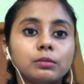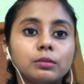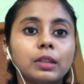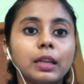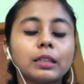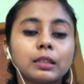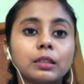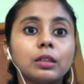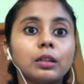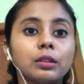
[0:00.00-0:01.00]
like in
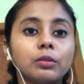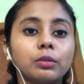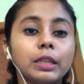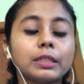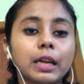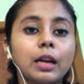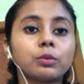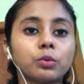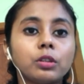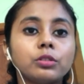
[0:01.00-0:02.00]
the entire
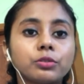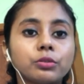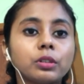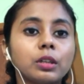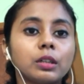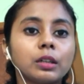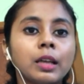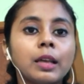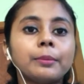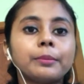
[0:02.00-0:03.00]
world, should learn,
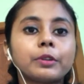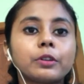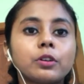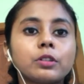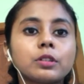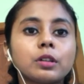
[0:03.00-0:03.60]
because